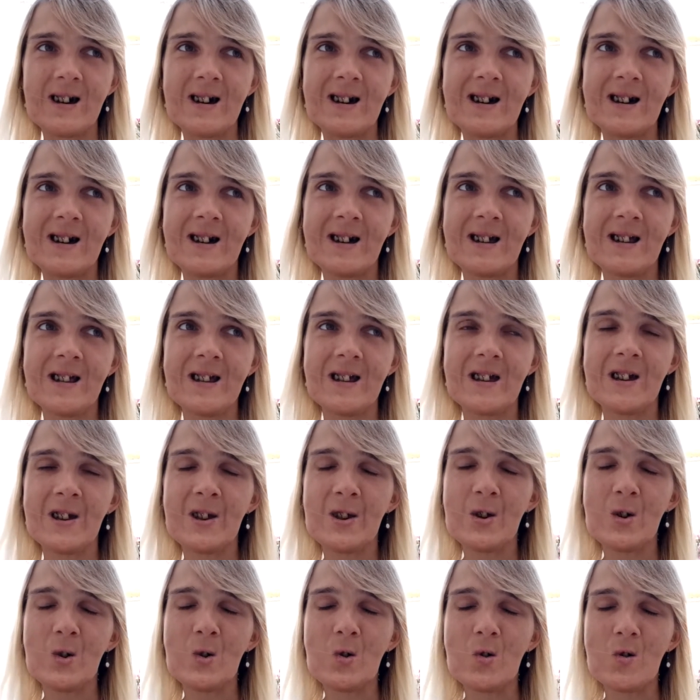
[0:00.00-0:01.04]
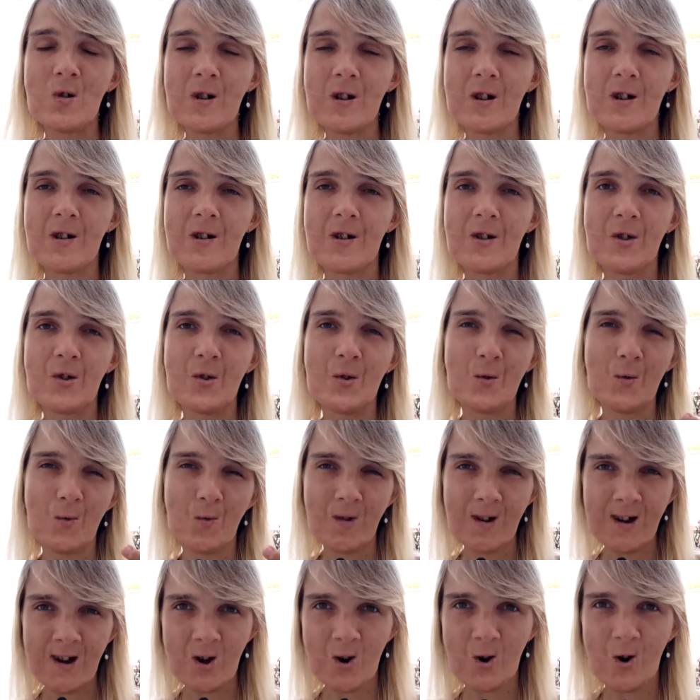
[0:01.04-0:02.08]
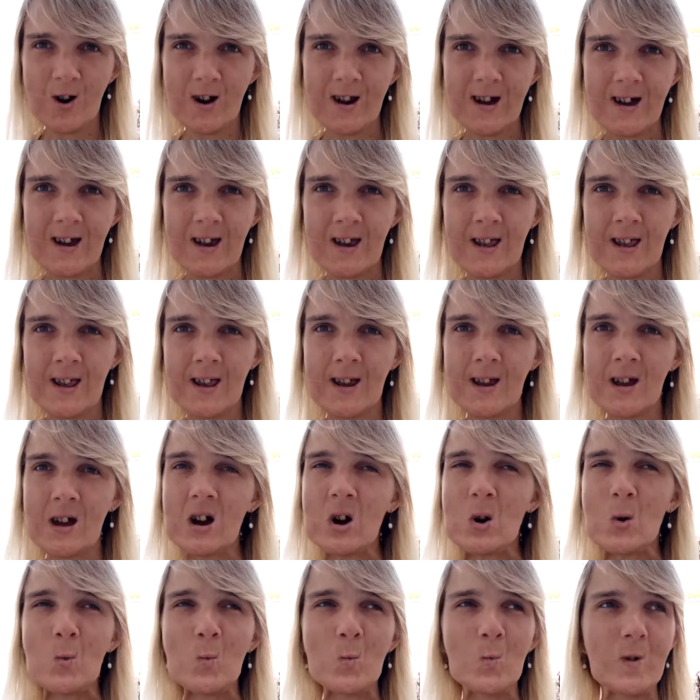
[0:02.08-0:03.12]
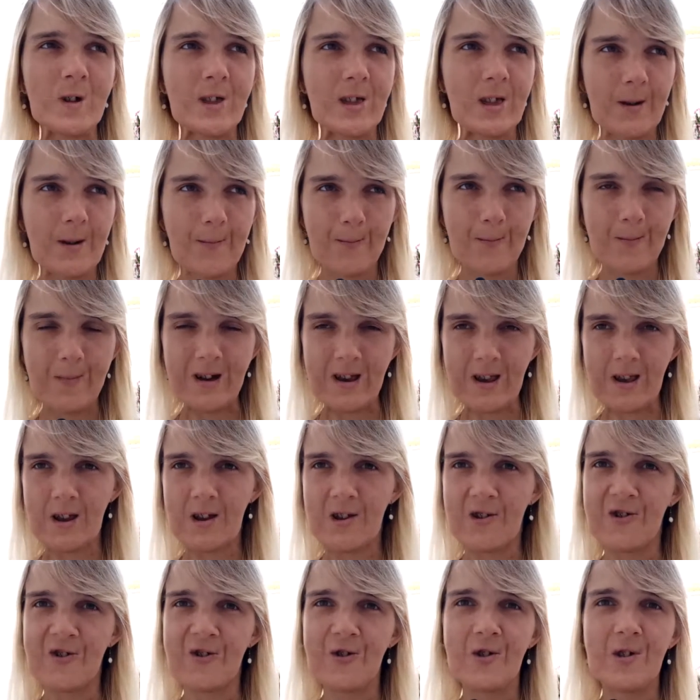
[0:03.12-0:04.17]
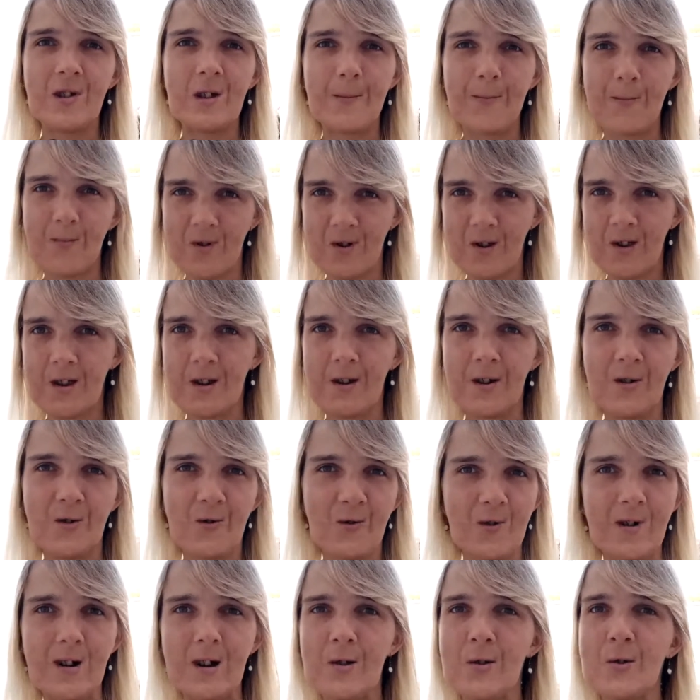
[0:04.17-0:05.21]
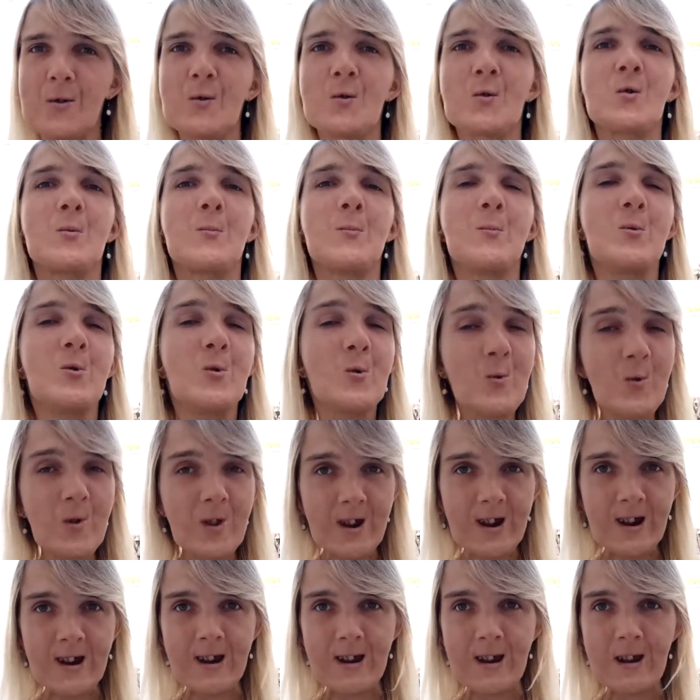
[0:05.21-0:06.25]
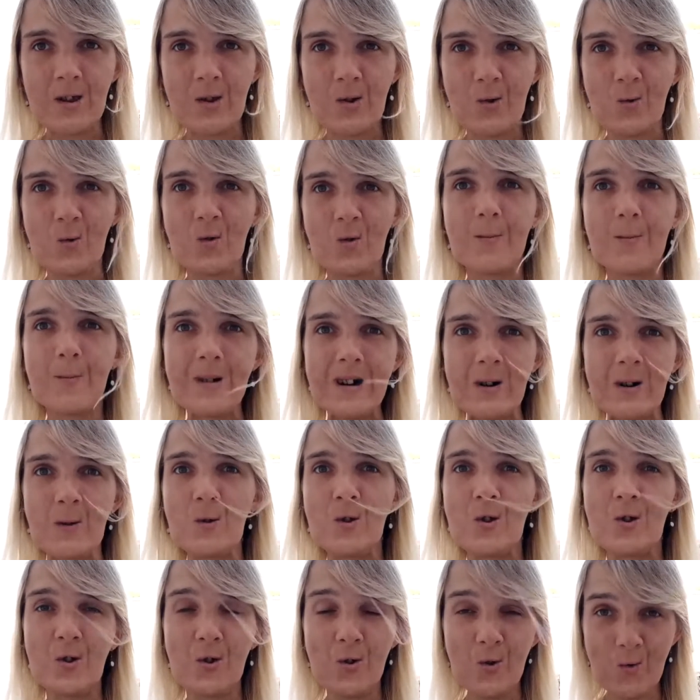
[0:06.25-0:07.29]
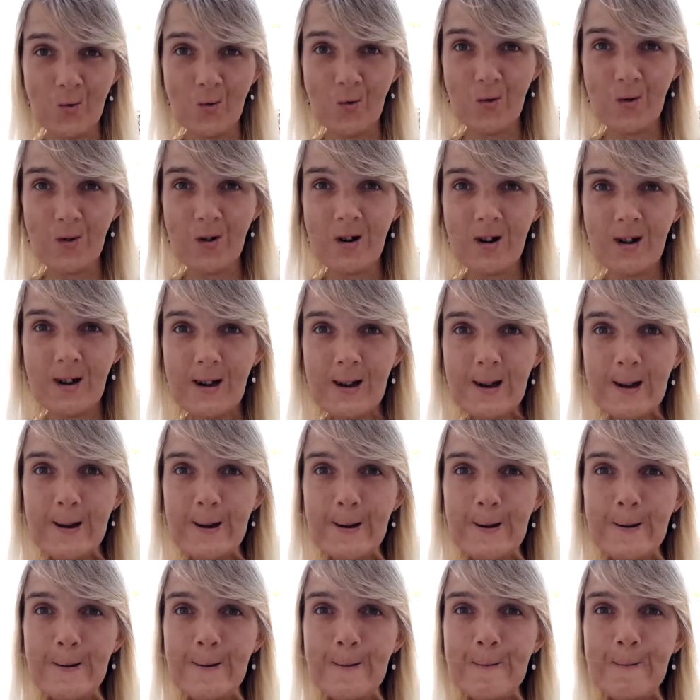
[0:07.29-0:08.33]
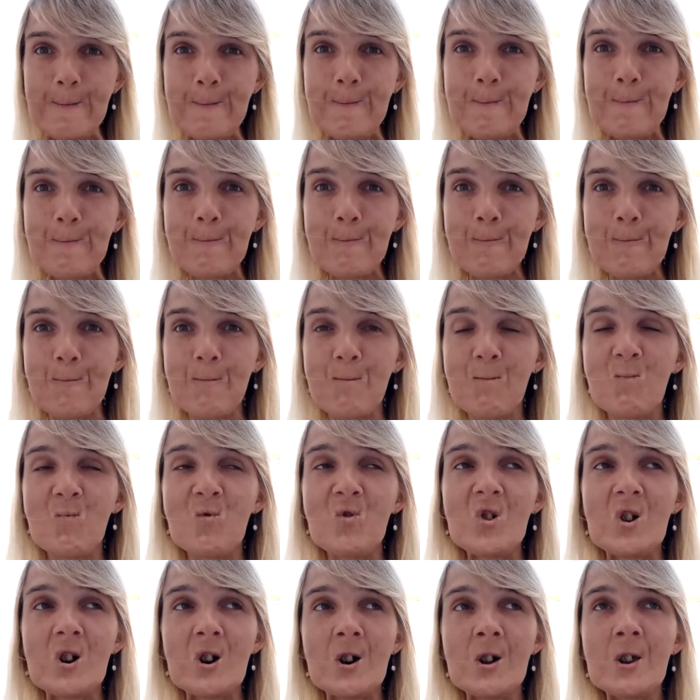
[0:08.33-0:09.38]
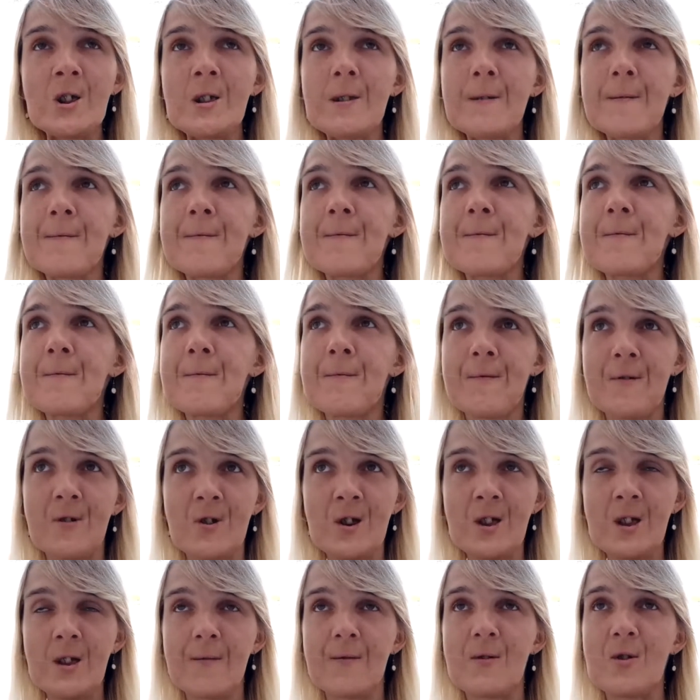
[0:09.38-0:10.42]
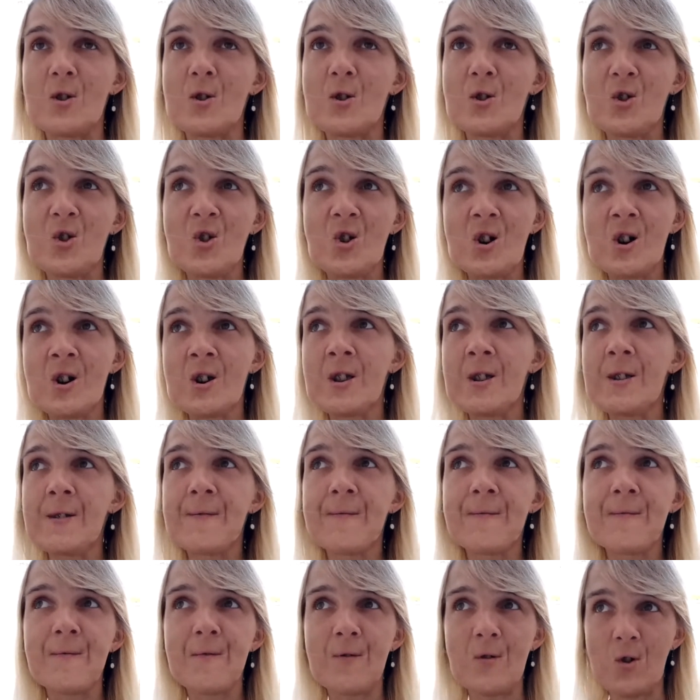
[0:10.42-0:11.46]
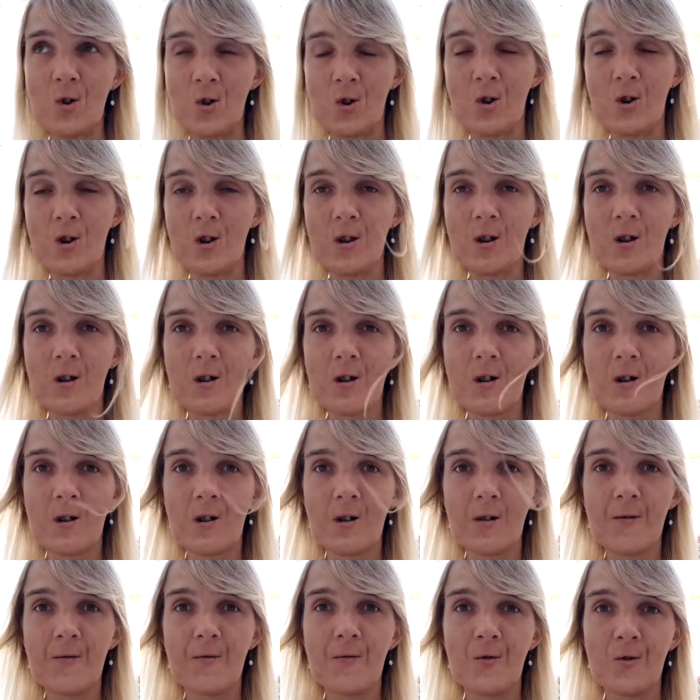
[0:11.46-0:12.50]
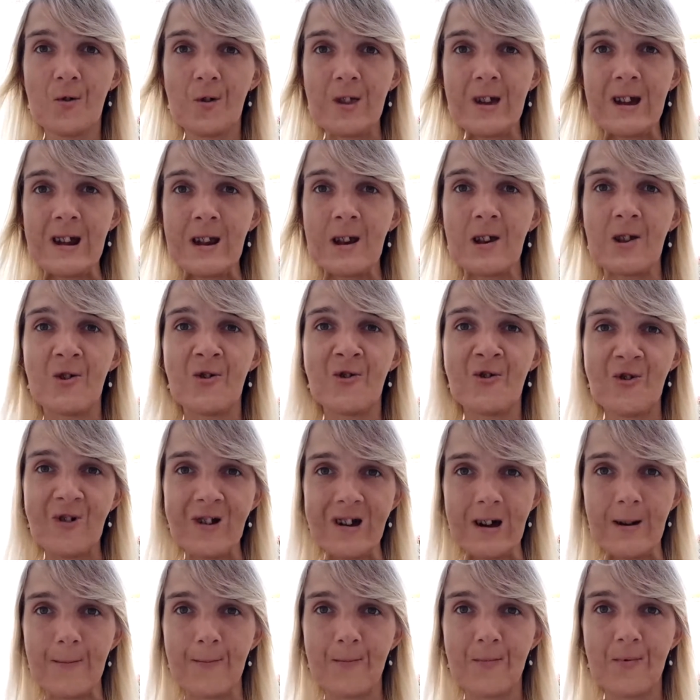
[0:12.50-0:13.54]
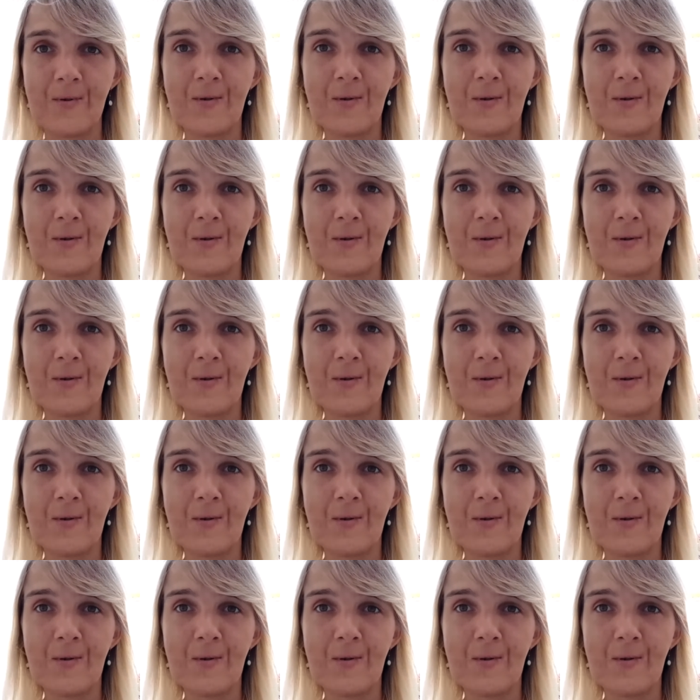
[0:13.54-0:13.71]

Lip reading: And in order to recognize what the message the person tries to communicate you about you, don't, first of all, don't fall for that trap